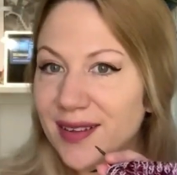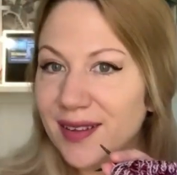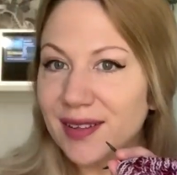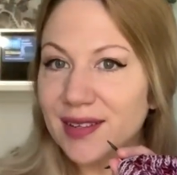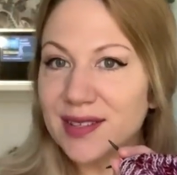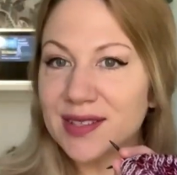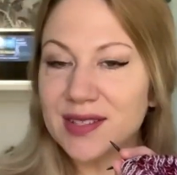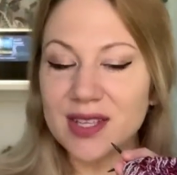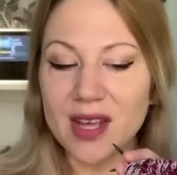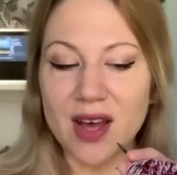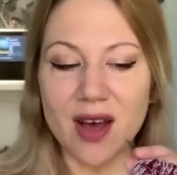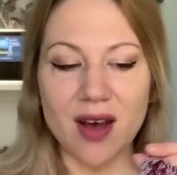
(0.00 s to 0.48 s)

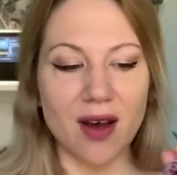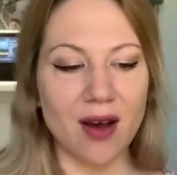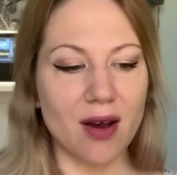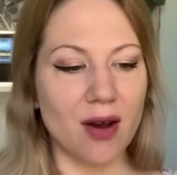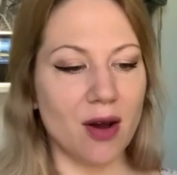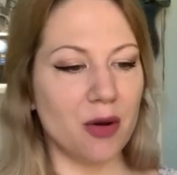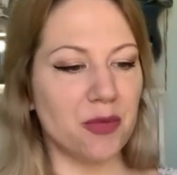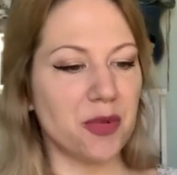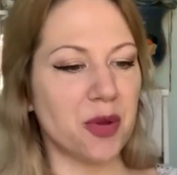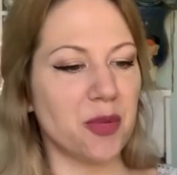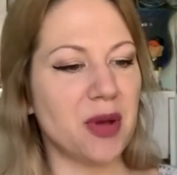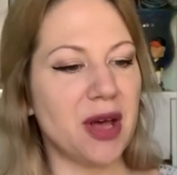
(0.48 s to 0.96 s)
So
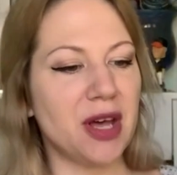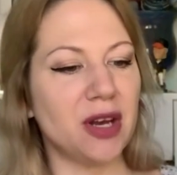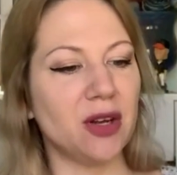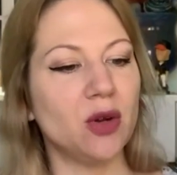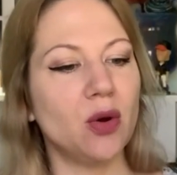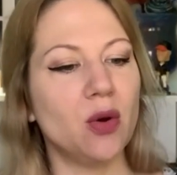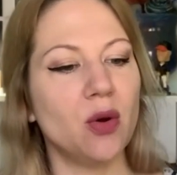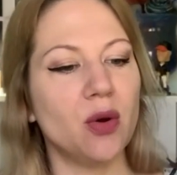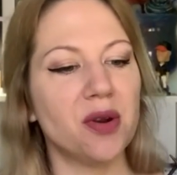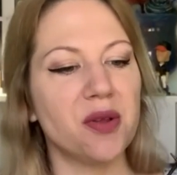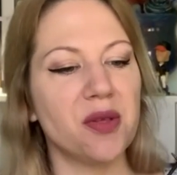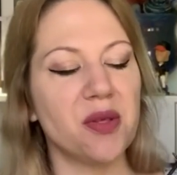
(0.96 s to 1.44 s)
I'm about
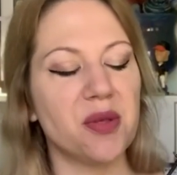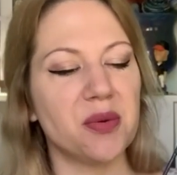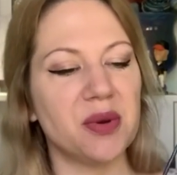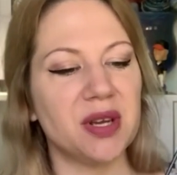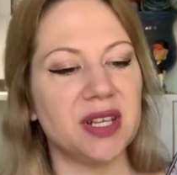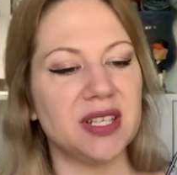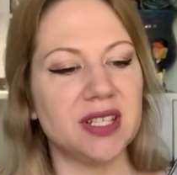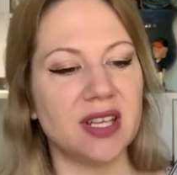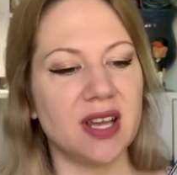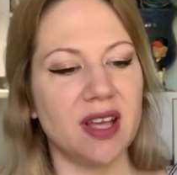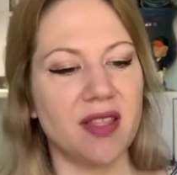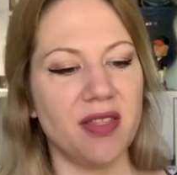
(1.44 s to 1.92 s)
1/4 of the
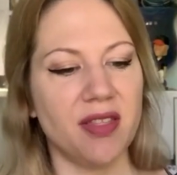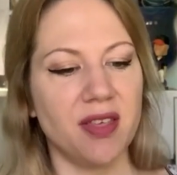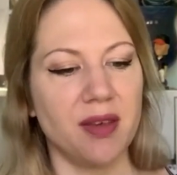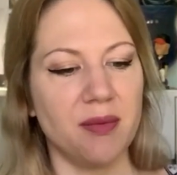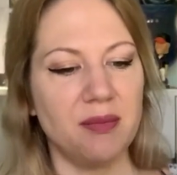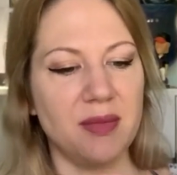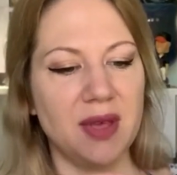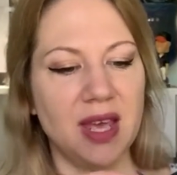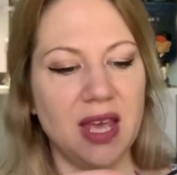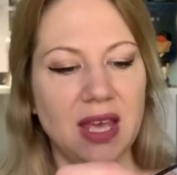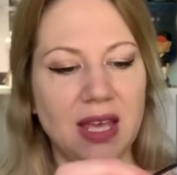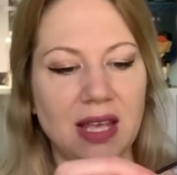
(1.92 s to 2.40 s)
way done the
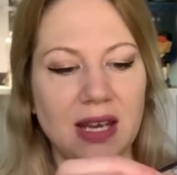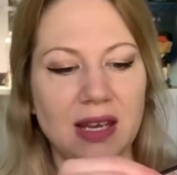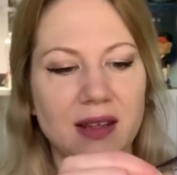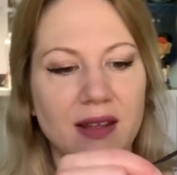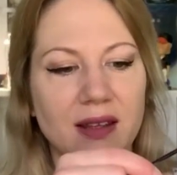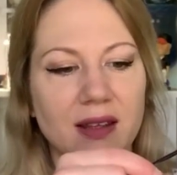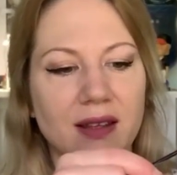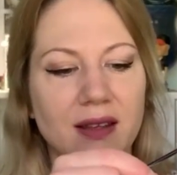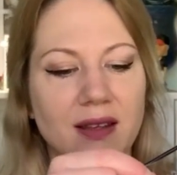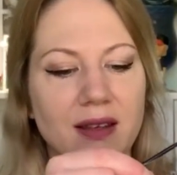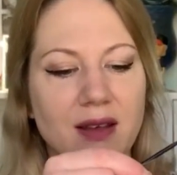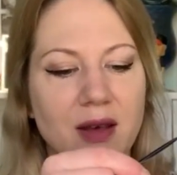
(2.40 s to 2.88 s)
main
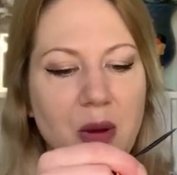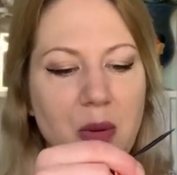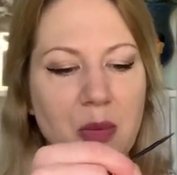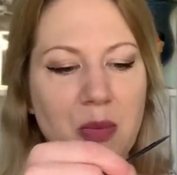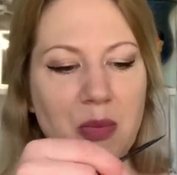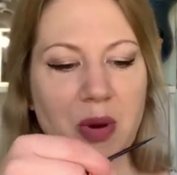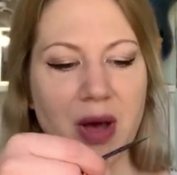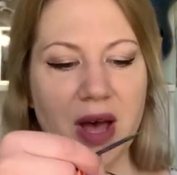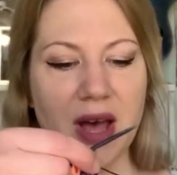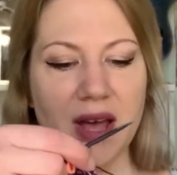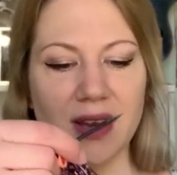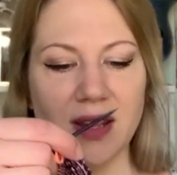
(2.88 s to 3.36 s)

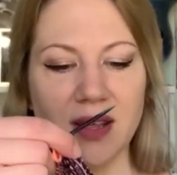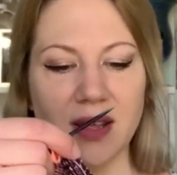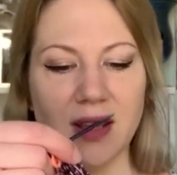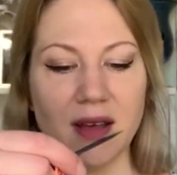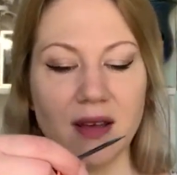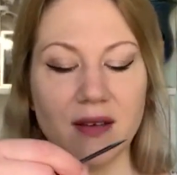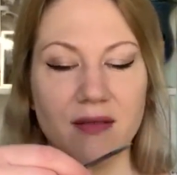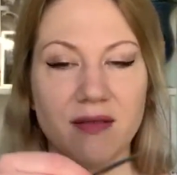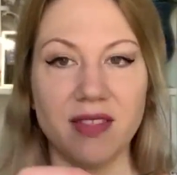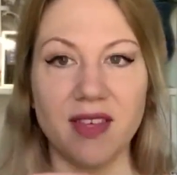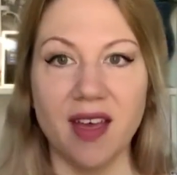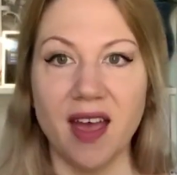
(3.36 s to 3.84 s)
body
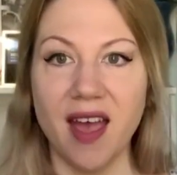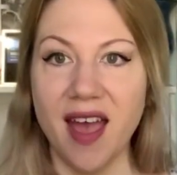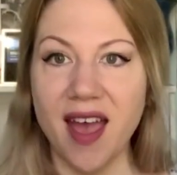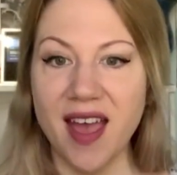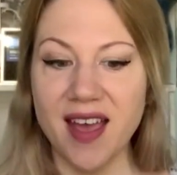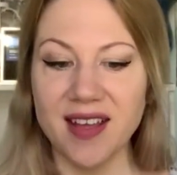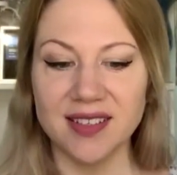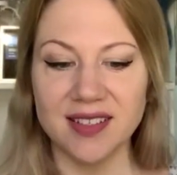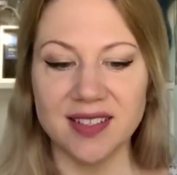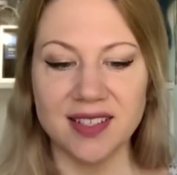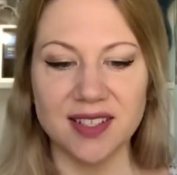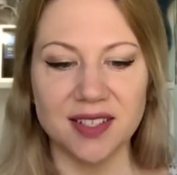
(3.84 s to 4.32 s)
of the
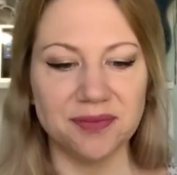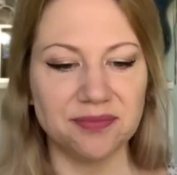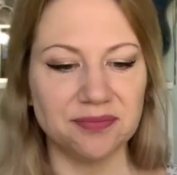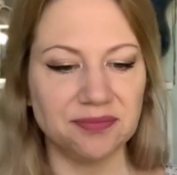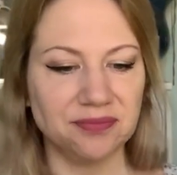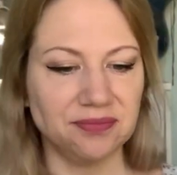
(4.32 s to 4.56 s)
hat.